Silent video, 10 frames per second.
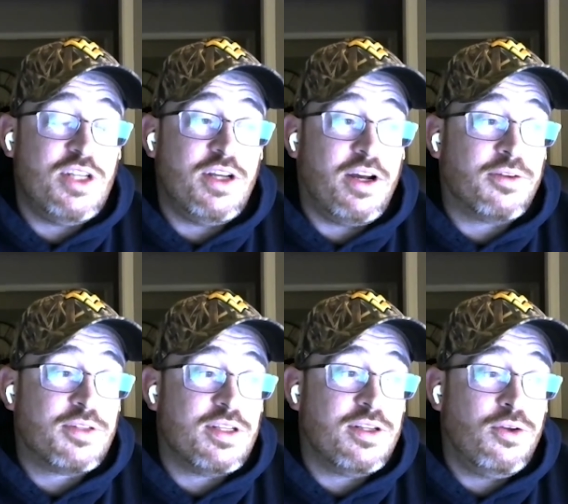
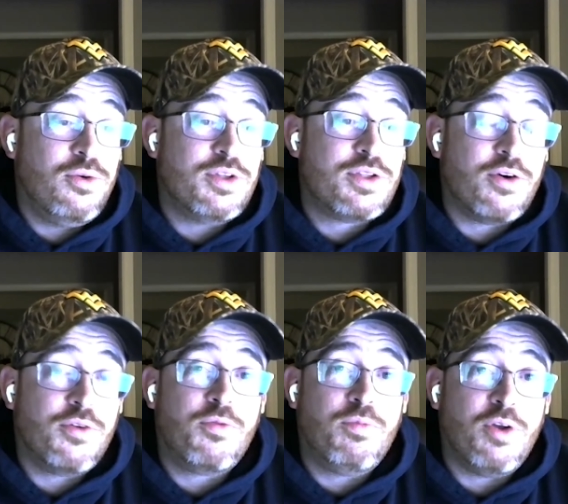Donaldson, who is their
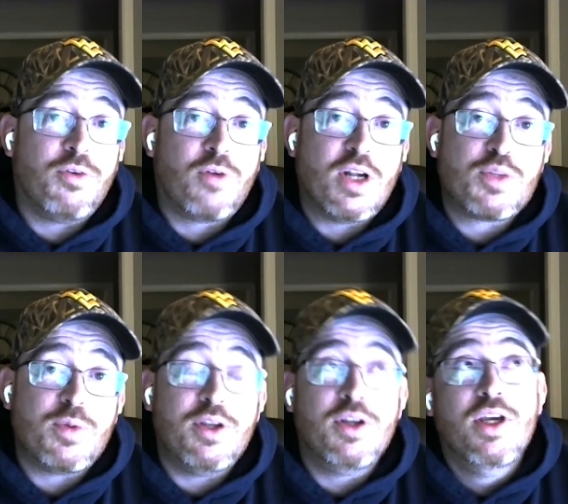their
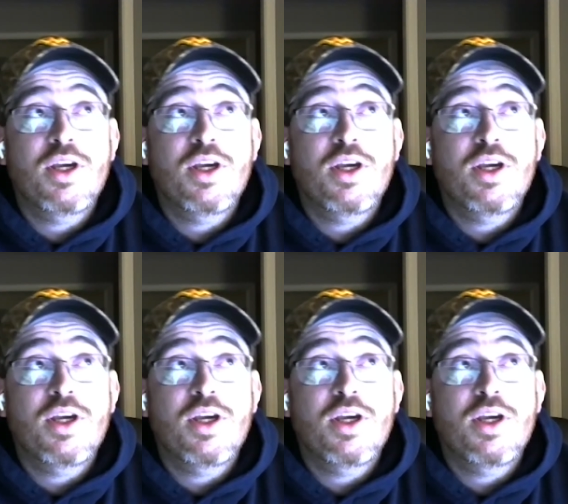freshman